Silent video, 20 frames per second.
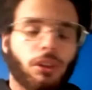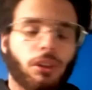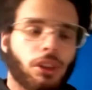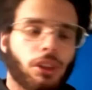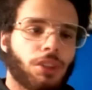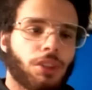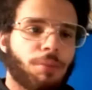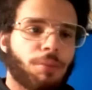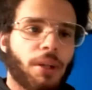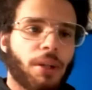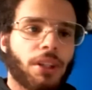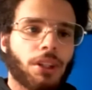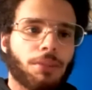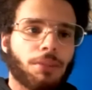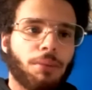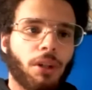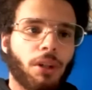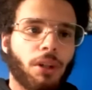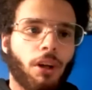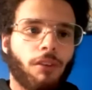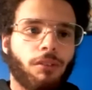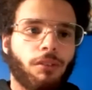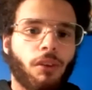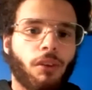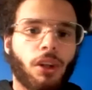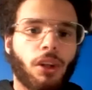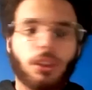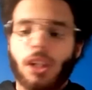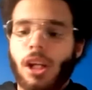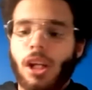Despite this playoff
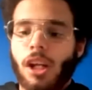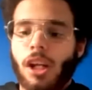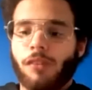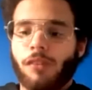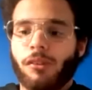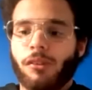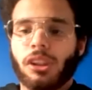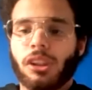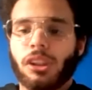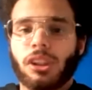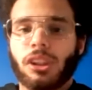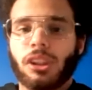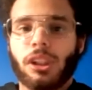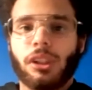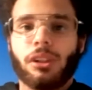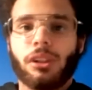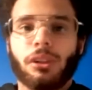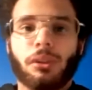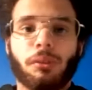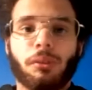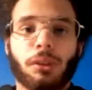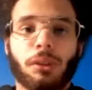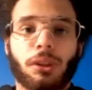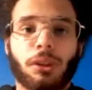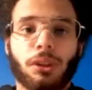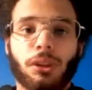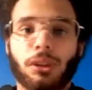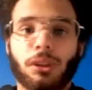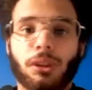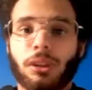loss, if you continue to do what you
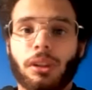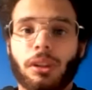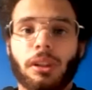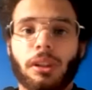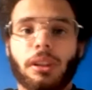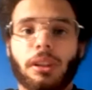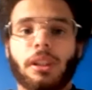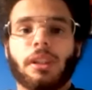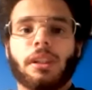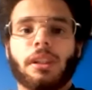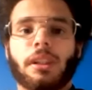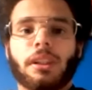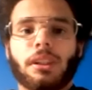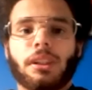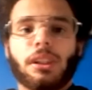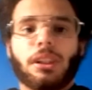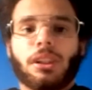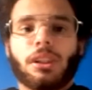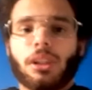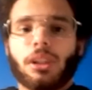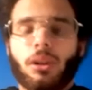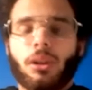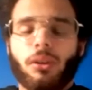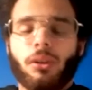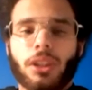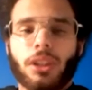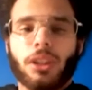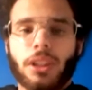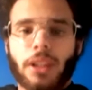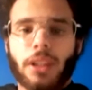did this season going
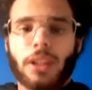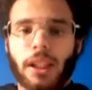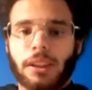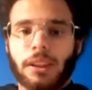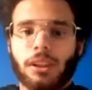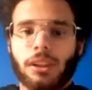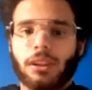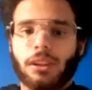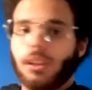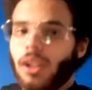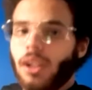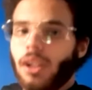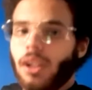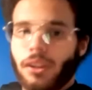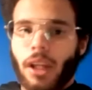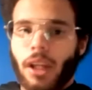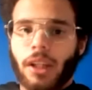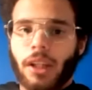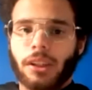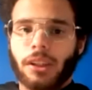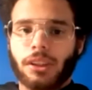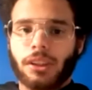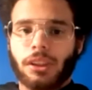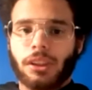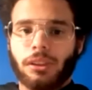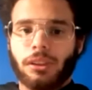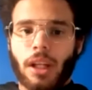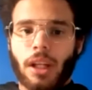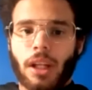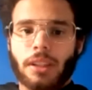into next season, then I can see
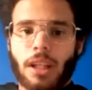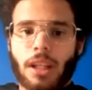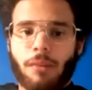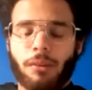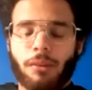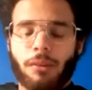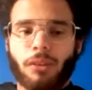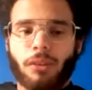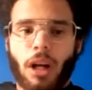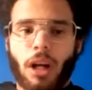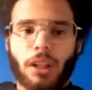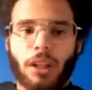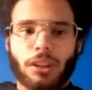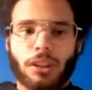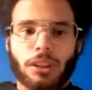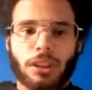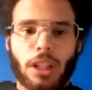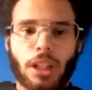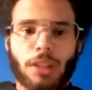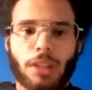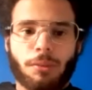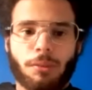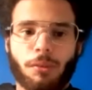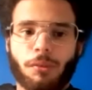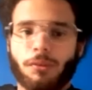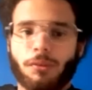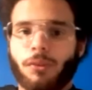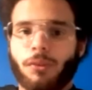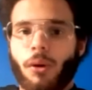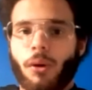you guys having a lot of success
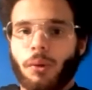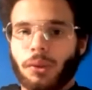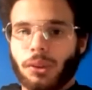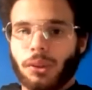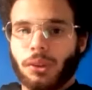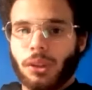moving forward,